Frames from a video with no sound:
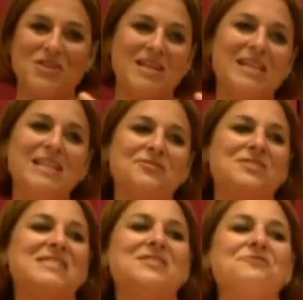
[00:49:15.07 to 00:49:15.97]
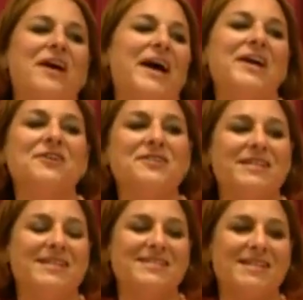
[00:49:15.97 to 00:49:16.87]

the cliffs of Ireland,